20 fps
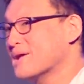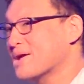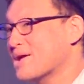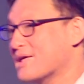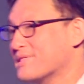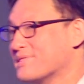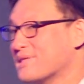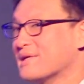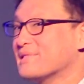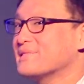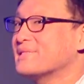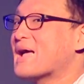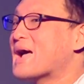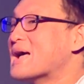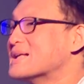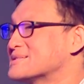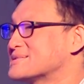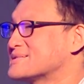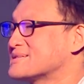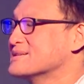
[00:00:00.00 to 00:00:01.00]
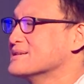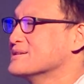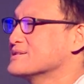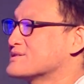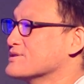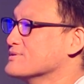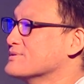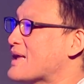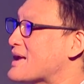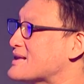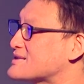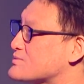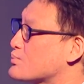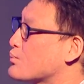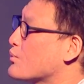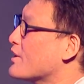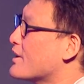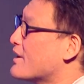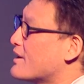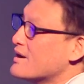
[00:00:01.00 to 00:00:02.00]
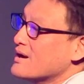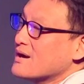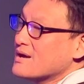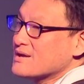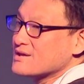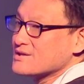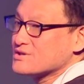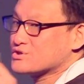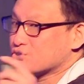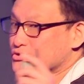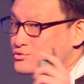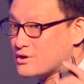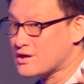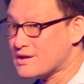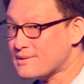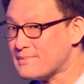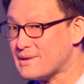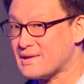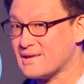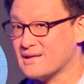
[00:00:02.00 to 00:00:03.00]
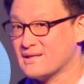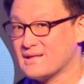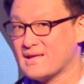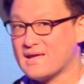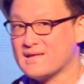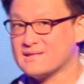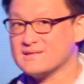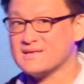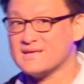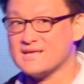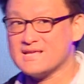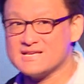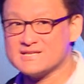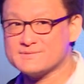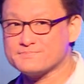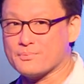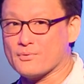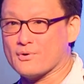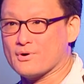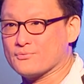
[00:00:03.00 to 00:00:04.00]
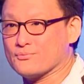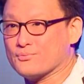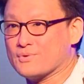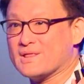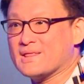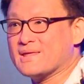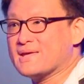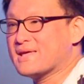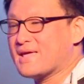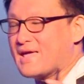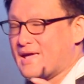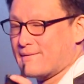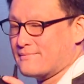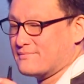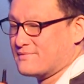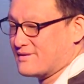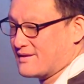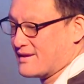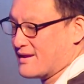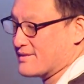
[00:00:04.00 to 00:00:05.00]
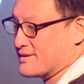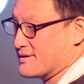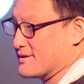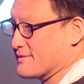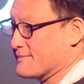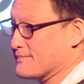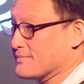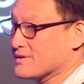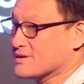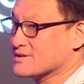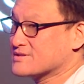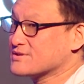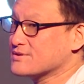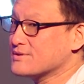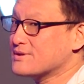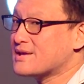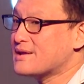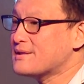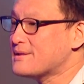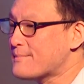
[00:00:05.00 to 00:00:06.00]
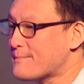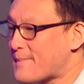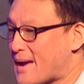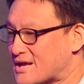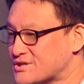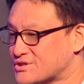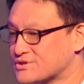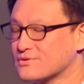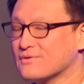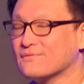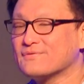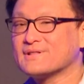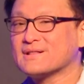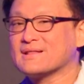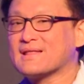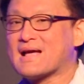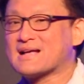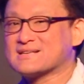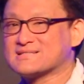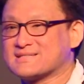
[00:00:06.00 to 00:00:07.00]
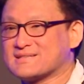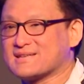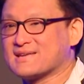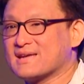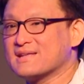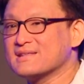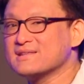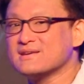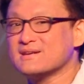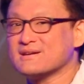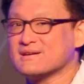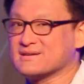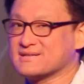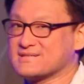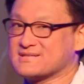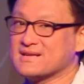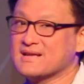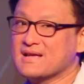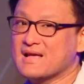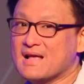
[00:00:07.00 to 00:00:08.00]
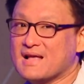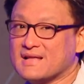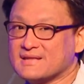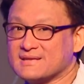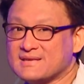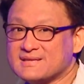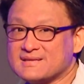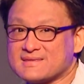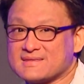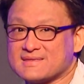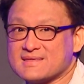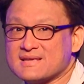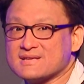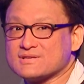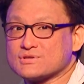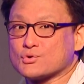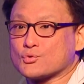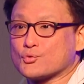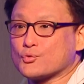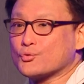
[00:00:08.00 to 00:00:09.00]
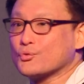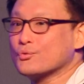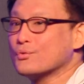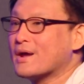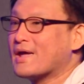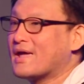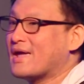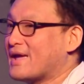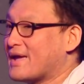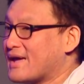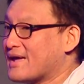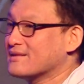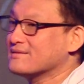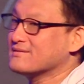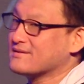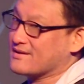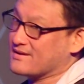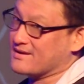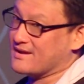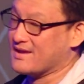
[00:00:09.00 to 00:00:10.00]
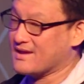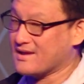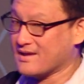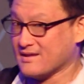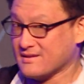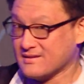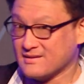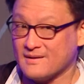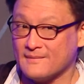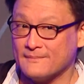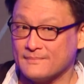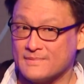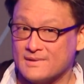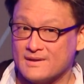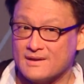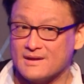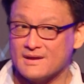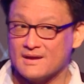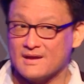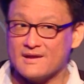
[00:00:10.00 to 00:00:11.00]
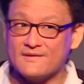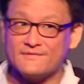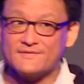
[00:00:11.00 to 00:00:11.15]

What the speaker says: And then that's where streaming and esport really came together. So you can imagine over the last 10 years, these things grew hand in hand. If